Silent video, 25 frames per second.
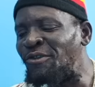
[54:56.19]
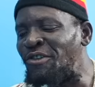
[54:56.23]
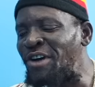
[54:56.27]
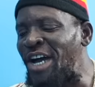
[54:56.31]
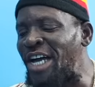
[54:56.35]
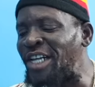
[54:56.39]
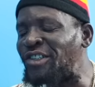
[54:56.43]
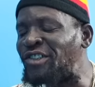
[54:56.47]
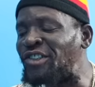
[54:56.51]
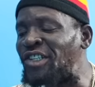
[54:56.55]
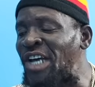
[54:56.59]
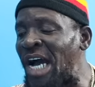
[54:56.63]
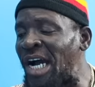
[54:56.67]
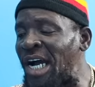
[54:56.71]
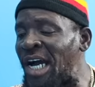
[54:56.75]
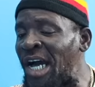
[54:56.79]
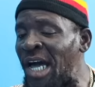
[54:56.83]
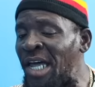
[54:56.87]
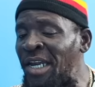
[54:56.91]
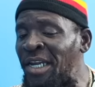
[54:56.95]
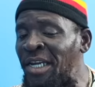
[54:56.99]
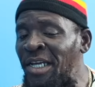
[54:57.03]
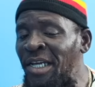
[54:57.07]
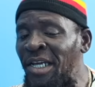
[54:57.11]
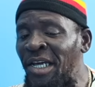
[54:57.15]
Red Jagan,
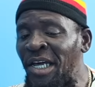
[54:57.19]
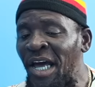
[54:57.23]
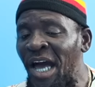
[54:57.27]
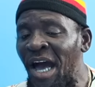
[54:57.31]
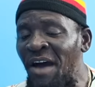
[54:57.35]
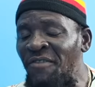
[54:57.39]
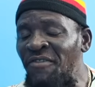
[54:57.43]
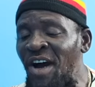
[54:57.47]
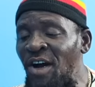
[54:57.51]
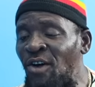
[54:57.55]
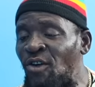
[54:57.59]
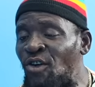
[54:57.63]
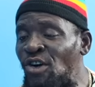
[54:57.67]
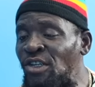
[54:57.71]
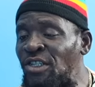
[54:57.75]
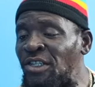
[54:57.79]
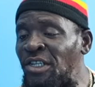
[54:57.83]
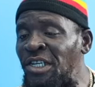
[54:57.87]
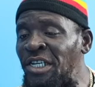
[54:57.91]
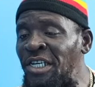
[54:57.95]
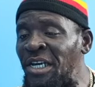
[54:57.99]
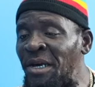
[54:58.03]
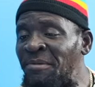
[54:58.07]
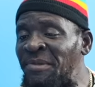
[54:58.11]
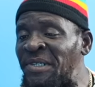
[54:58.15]
I have a
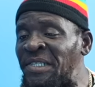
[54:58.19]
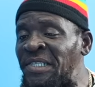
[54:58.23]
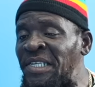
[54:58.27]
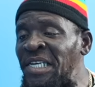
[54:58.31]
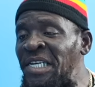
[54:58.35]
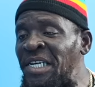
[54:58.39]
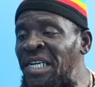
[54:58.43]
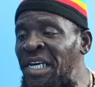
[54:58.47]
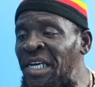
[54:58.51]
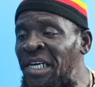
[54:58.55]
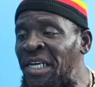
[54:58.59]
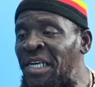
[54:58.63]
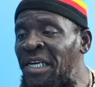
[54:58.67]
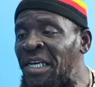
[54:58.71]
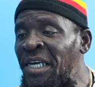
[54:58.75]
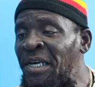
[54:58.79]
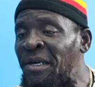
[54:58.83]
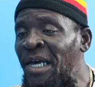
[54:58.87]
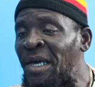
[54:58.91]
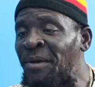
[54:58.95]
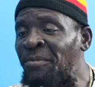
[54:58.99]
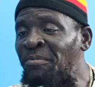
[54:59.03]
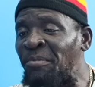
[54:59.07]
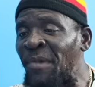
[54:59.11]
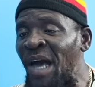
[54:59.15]
cousin named Sidney,
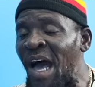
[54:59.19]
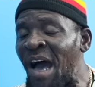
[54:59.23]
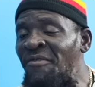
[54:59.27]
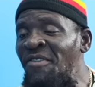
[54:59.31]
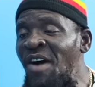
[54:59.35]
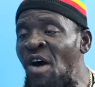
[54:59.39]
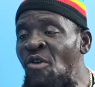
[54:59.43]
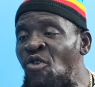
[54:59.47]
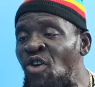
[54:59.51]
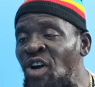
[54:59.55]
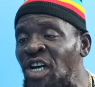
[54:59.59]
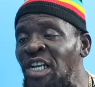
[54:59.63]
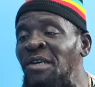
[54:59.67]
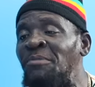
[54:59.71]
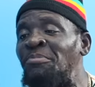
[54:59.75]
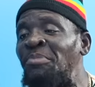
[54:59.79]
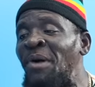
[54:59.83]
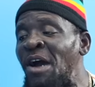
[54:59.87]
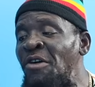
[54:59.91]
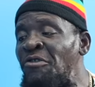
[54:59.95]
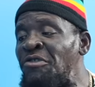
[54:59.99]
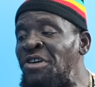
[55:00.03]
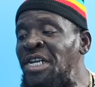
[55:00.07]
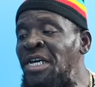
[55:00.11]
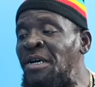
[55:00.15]
I have a whole heap
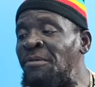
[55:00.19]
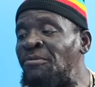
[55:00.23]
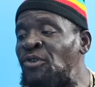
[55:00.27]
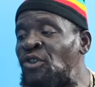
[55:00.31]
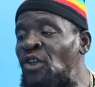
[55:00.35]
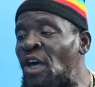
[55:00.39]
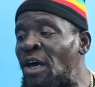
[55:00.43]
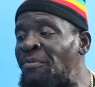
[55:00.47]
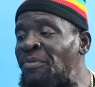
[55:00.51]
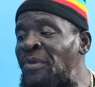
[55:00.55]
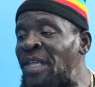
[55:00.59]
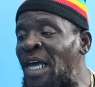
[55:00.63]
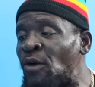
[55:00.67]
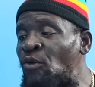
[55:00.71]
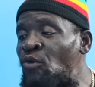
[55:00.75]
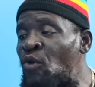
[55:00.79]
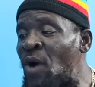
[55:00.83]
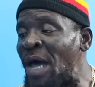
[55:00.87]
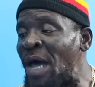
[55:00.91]
of rhythm, so I take